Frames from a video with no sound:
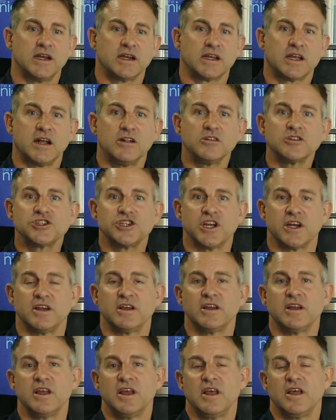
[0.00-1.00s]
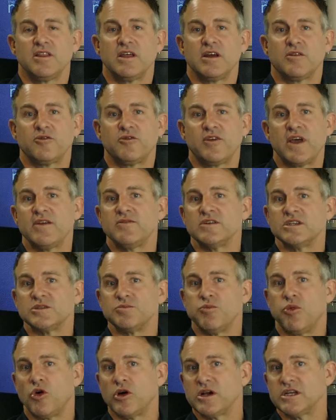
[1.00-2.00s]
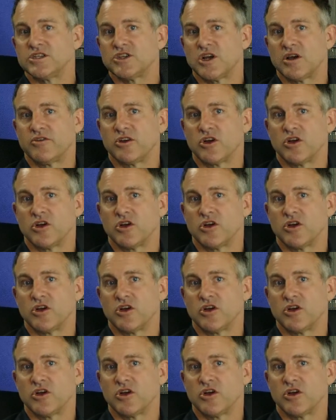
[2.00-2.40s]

culture that favors boys over